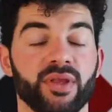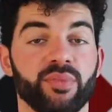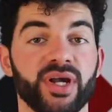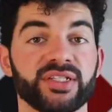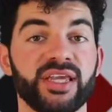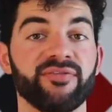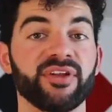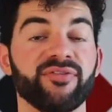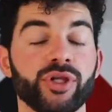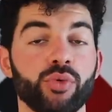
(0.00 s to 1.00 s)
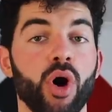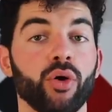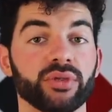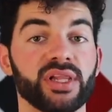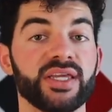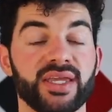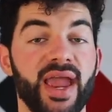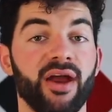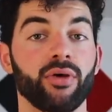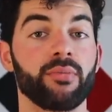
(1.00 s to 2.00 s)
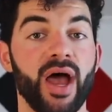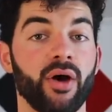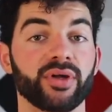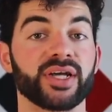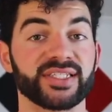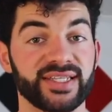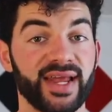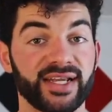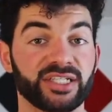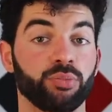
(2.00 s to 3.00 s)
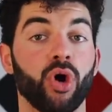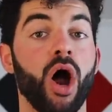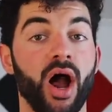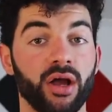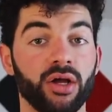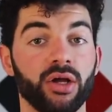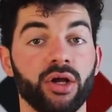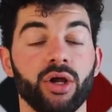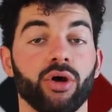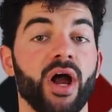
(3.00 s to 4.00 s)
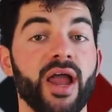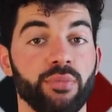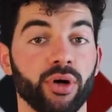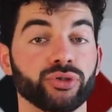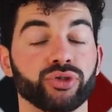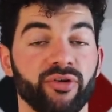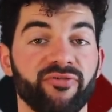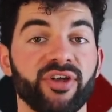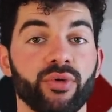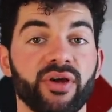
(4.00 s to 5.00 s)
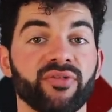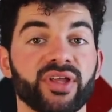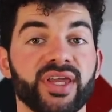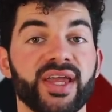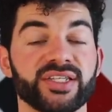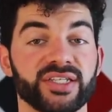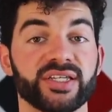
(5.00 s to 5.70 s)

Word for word: but even if you only care about aesthetics bra or hypertrophy, whatever the case